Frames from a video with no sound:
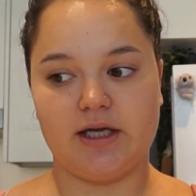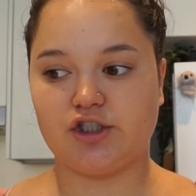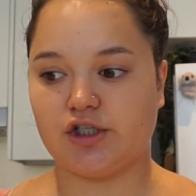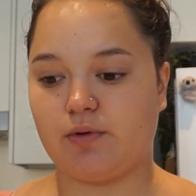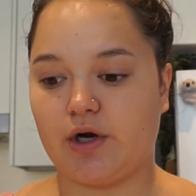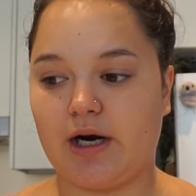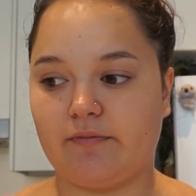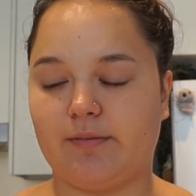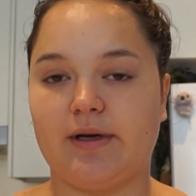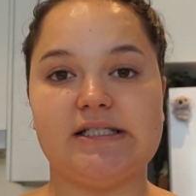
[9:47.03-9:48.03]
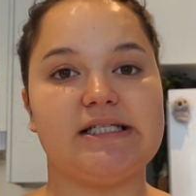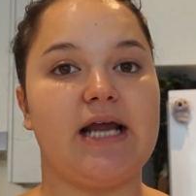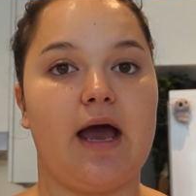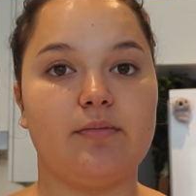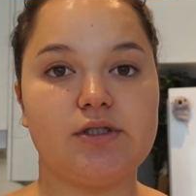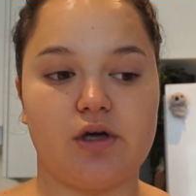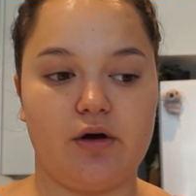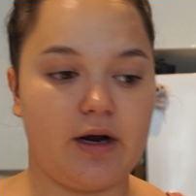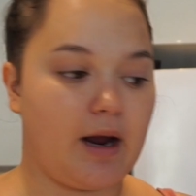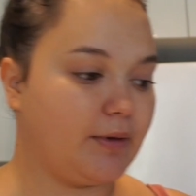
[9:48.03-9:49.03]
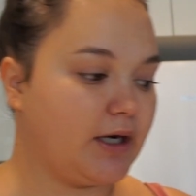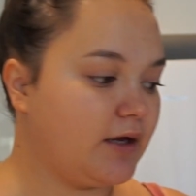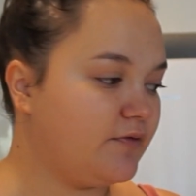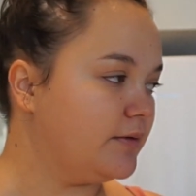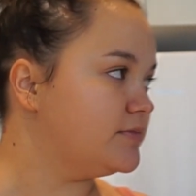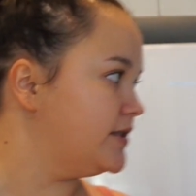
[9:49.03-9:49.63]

He's just woken up from his nap, so I'm going to give him